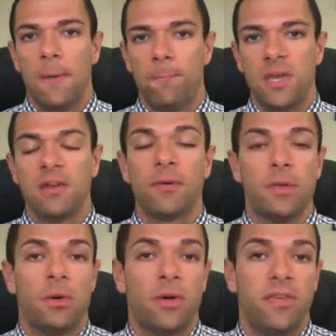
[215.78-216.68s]
being from the
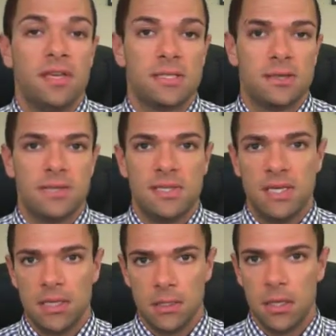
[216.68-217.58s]
Northeast,
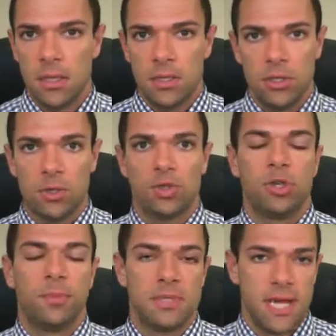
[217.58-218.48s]
seeing
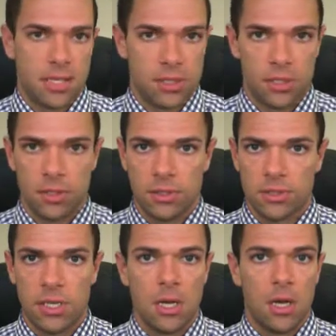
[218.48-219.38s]
triple
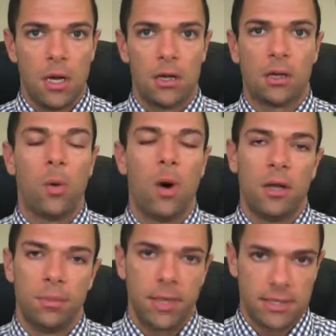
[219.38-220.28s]
deckers,
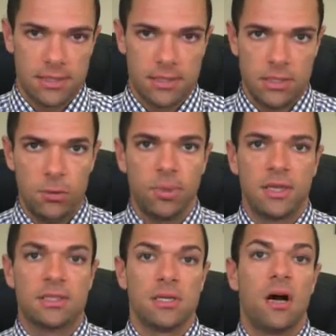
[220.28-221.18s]
quadplexes,
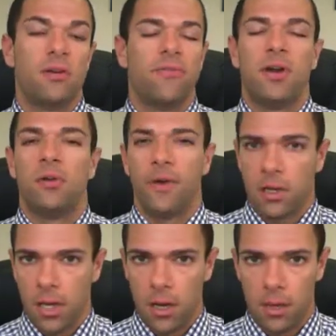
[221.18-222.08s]
duplexes are very, very
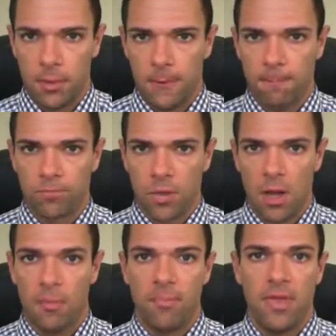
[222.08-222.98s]
common
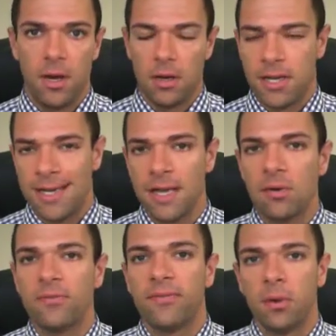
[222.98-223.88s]
up there. Here
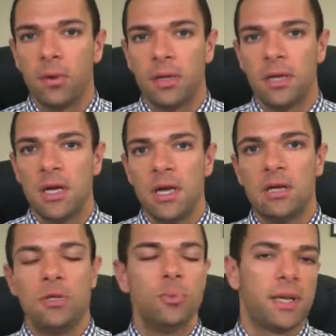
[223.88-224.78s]
in Florida,
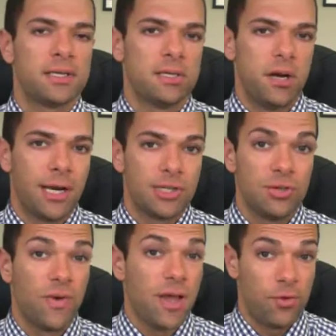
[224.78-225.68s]
duplexes are actually
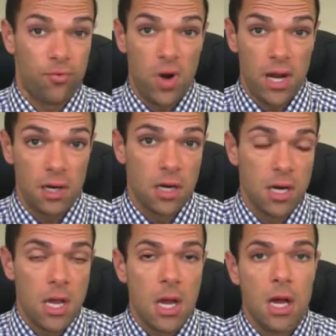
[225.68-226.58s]
rather rare.
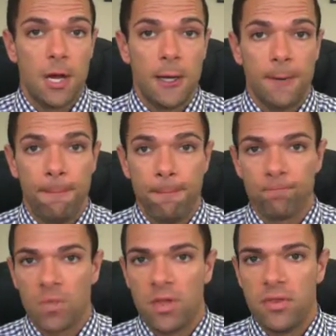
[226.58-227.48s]

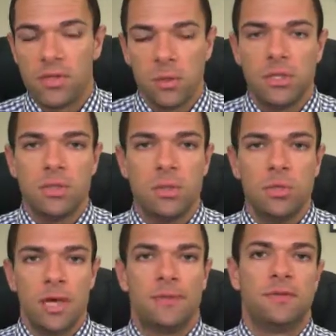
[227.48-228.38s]
There's only two
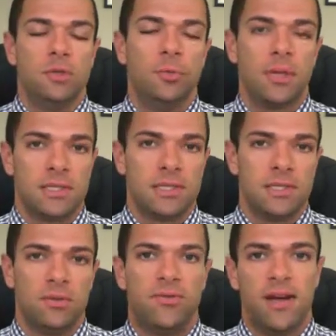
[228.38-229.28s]
types of duplexes
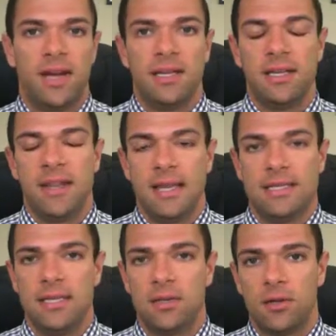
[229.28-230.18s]
you'll find, and
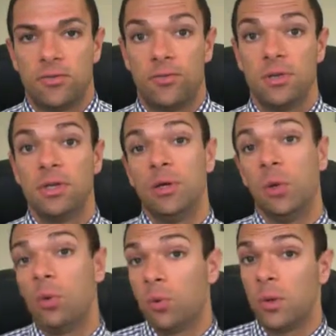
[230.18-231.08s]
that's either really
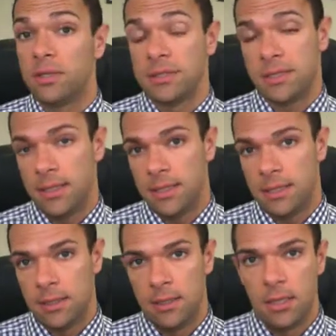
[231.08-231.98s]
old ones
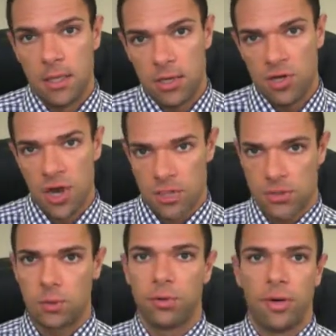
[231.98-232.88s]
in not
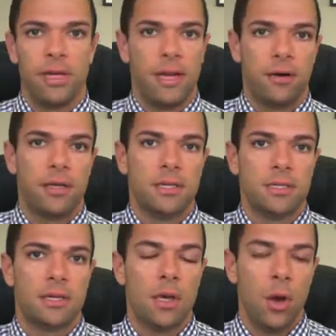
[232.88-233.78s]
so great
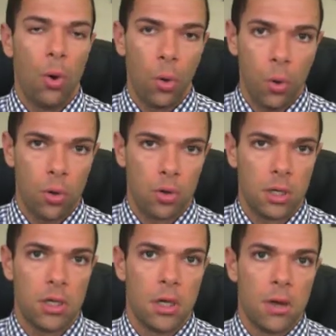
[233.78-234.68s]
areas,
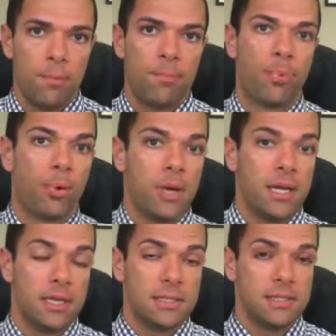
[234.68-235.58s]
or
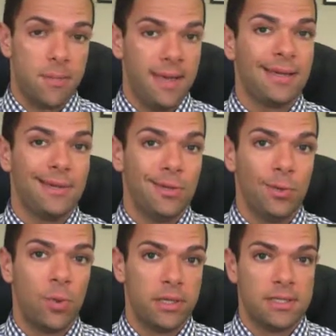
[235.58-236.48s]
brand spanking new
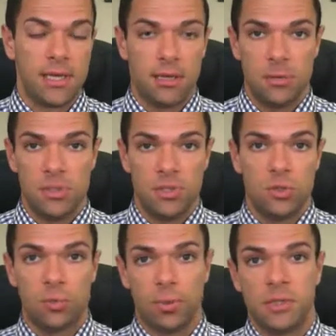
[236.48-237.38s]
ones that are going to be
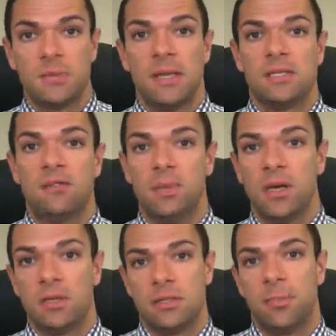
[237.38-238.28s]
super expensive
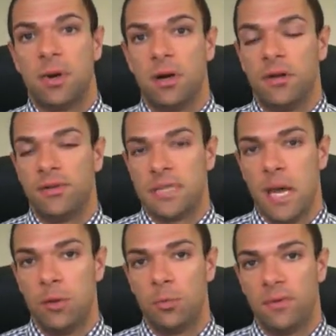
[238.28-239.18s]
because they're part of a
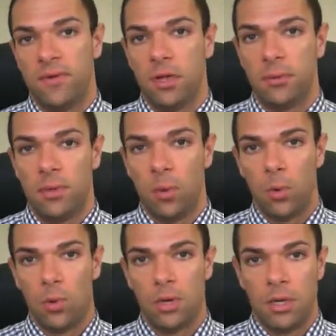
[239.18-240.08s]
townhome development
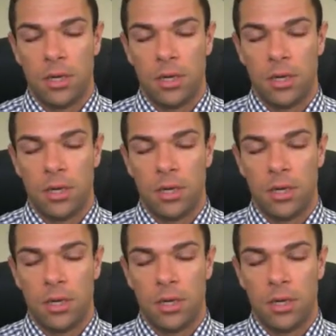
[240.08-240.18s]
or